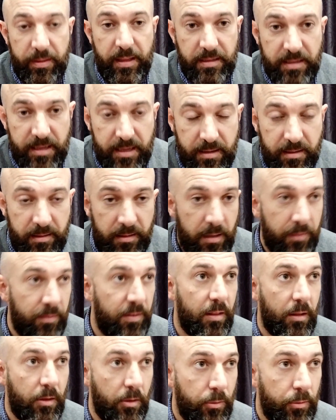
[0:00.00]
they're dead. If
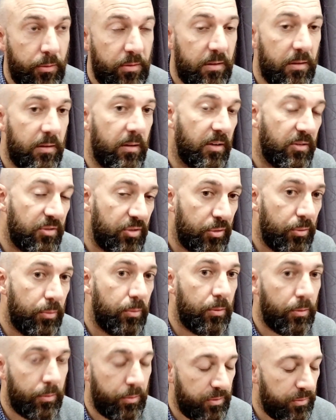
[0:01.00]
you're the loser, a
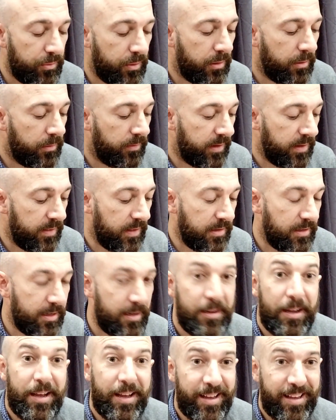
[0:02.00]
2 or a 12, and they're
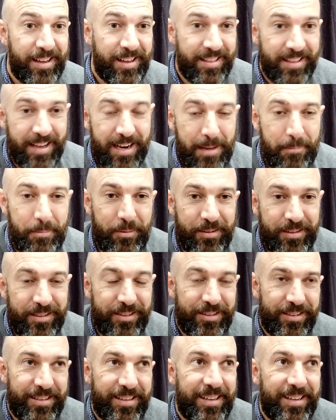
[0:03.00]
dead. That happened.